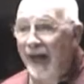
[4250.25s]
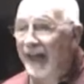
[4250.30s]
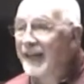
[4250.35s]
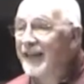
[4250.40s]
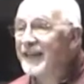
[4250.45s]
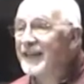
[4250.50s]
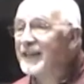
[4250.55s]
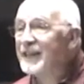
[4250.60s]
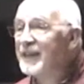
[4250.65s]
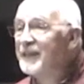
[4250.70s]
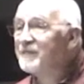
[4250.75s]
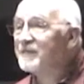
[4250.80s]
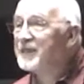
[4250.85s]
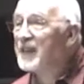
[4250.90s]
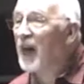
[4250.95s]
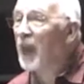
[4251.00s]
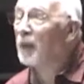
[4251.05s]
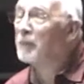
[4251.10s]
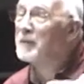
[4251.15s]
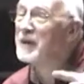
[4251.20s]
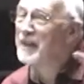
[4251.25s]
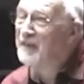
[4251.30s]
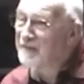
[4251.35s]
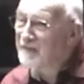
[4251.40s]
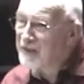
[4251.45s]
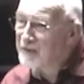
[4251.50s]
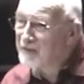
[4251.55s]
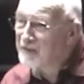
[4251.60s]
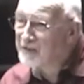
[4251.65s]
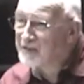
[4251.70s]
he didn't even tell them if
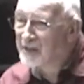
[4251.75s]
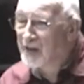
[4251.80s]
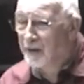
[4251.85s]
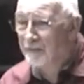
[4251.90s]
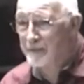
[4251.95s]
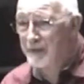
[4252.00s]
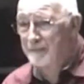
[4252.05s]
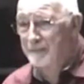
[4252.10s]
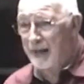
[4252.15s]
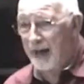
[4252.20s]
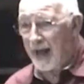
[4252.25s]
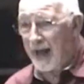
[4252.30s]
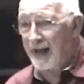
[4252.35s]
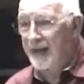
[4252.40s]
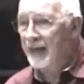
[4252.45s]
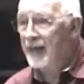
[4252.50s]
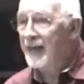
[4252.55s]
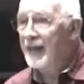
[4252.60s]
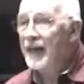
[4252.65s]
he was coming back,